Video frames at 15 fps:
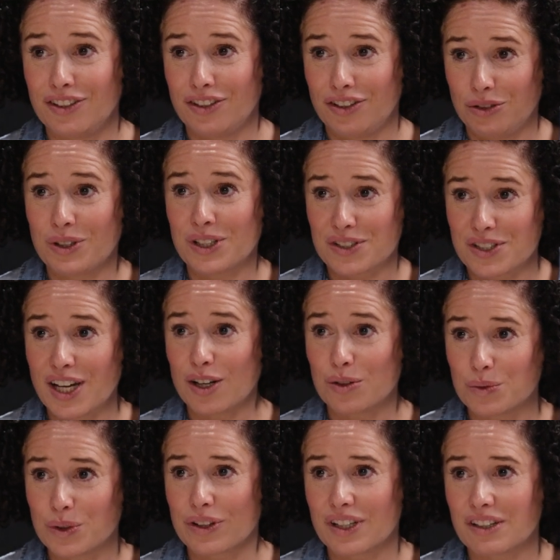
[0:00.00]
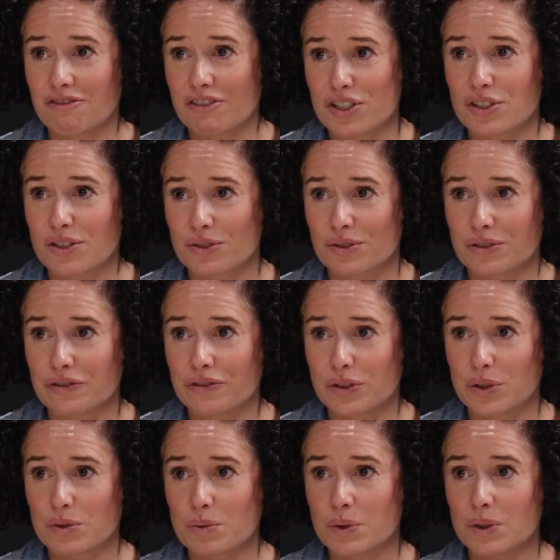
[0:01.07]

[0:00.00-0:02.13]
you can tell what the original food